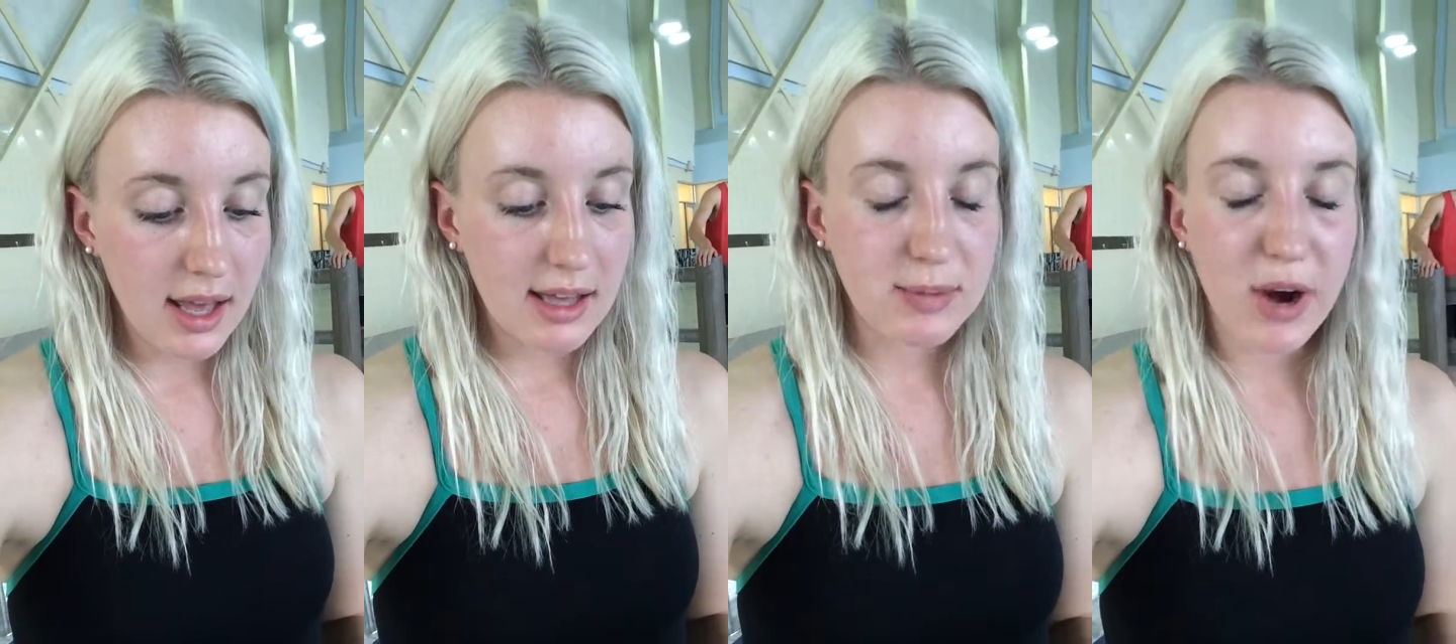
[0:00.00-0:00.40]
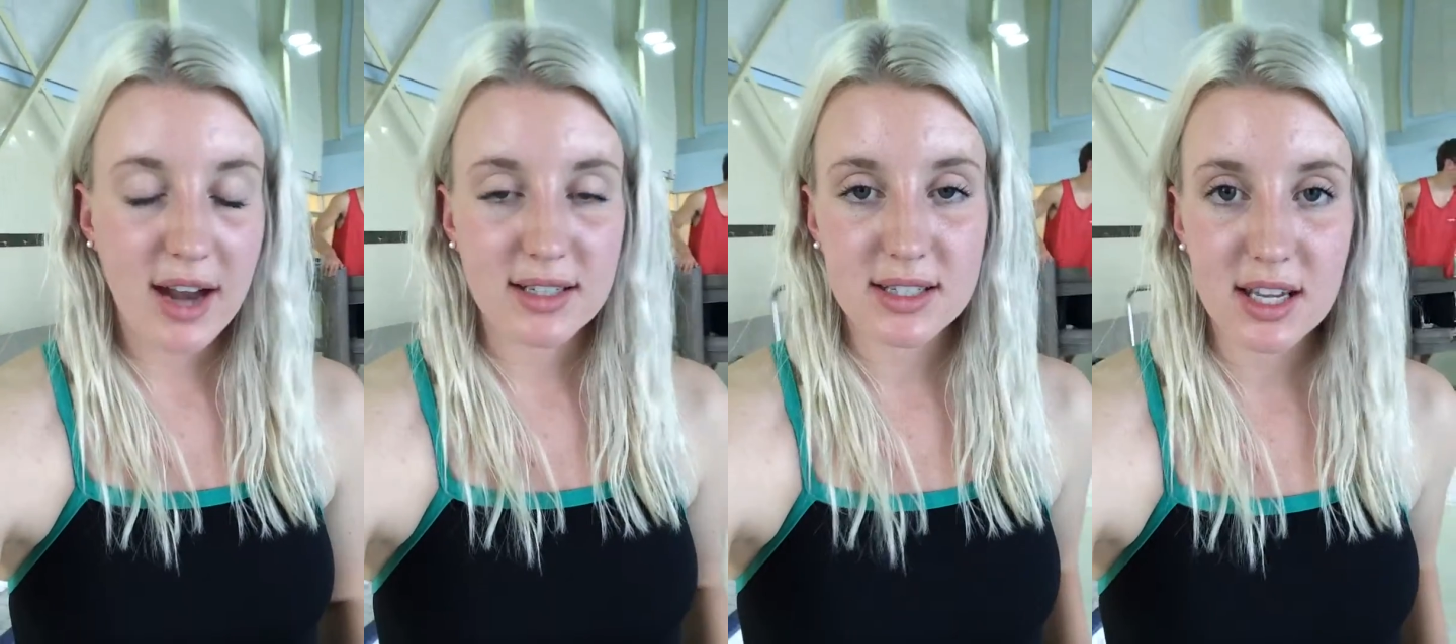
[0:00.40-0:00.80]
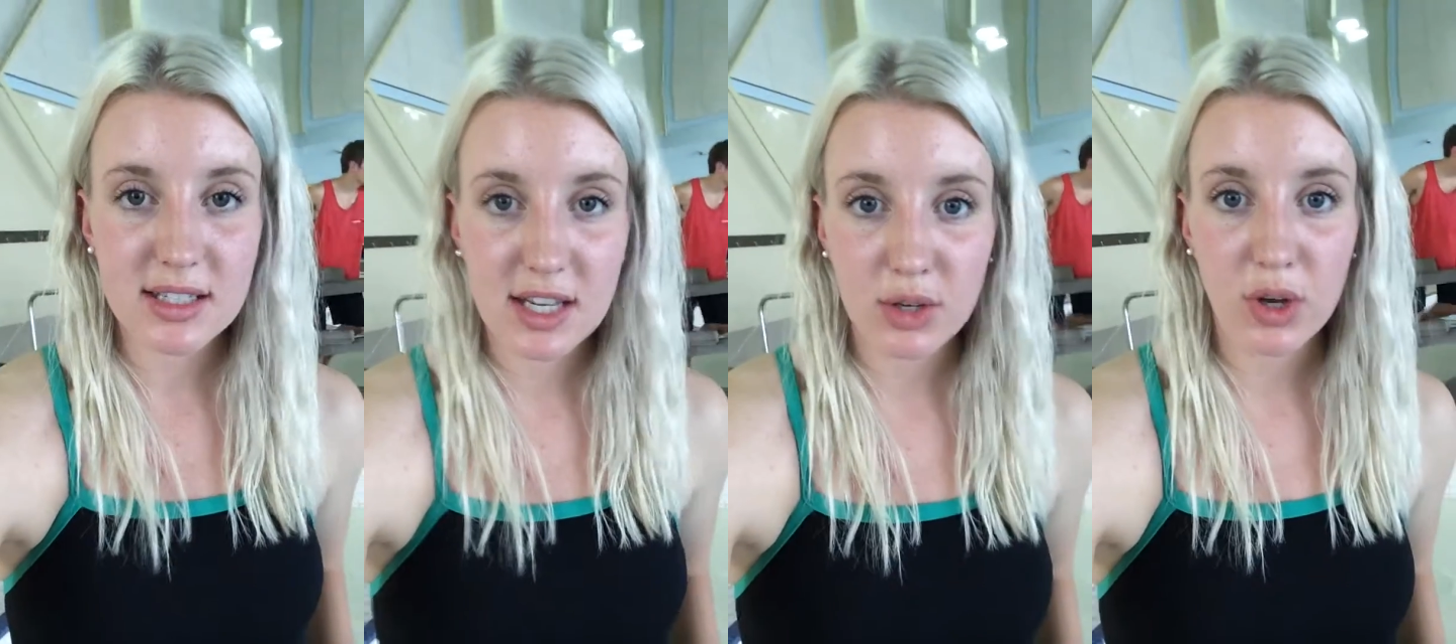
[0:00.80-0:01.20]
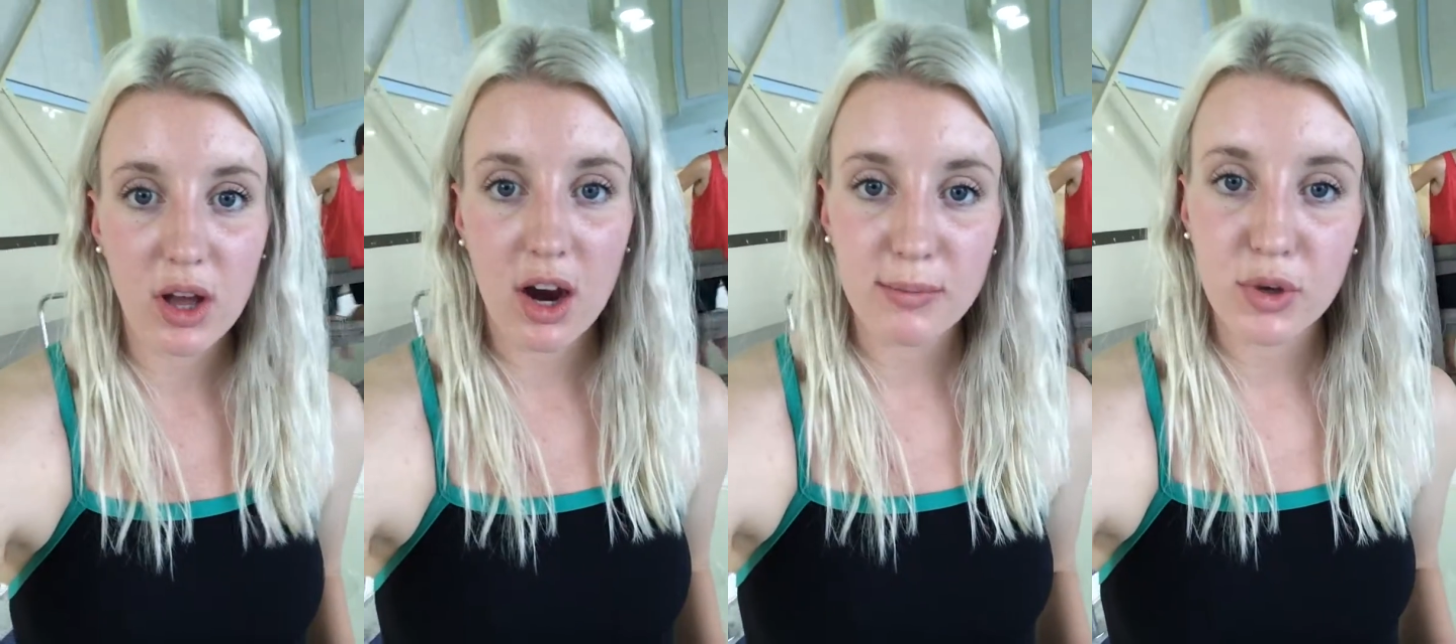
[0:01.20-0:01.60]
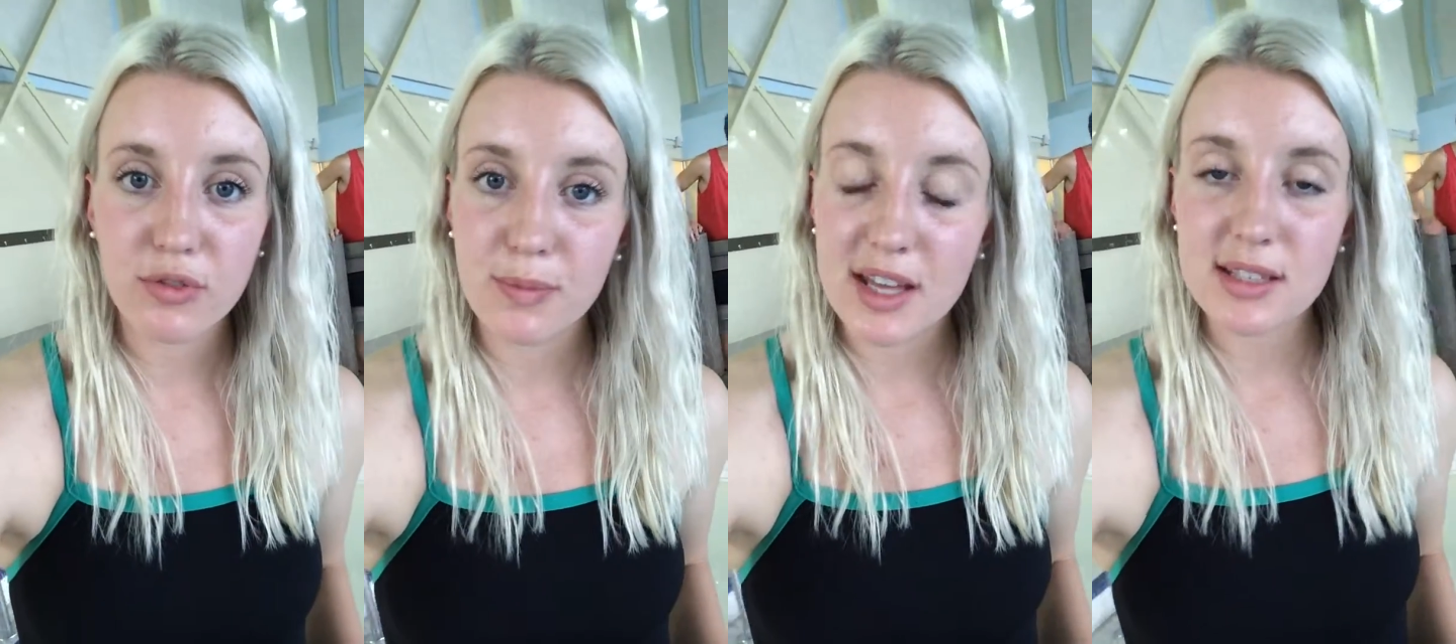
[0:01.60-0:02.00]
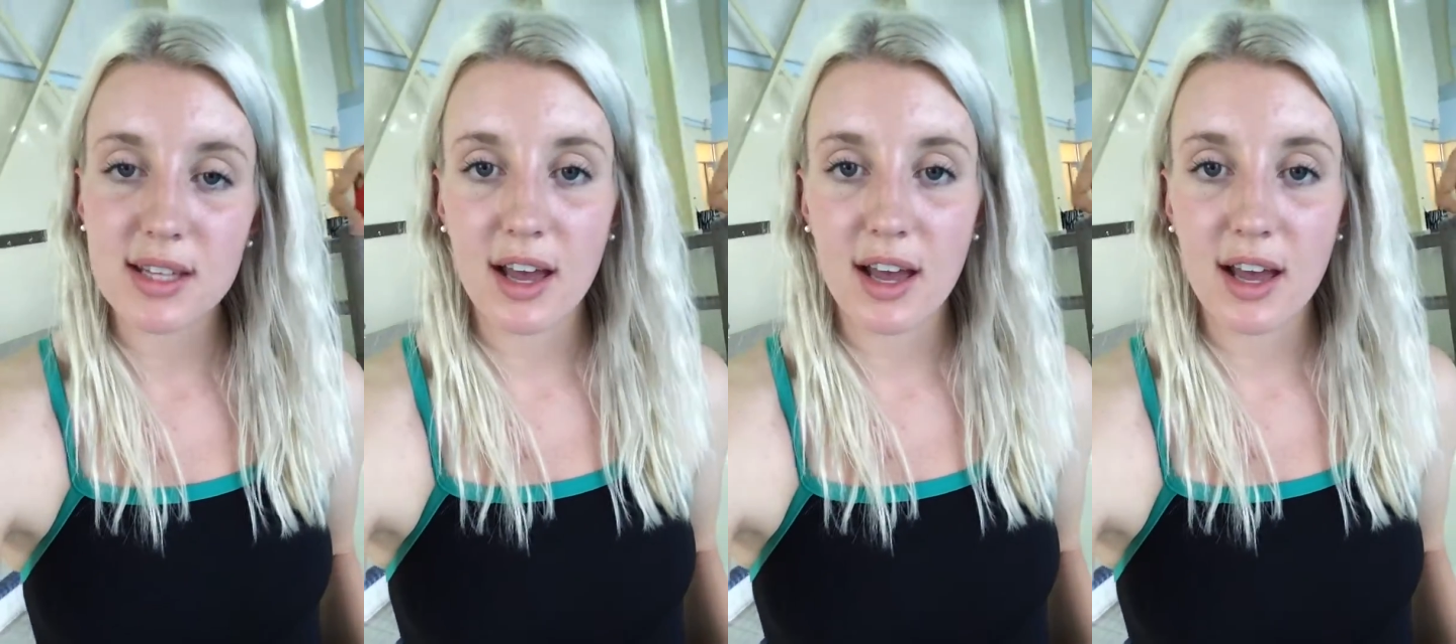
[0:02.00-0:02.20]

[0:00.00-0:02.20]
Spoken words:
is practice continual arm movement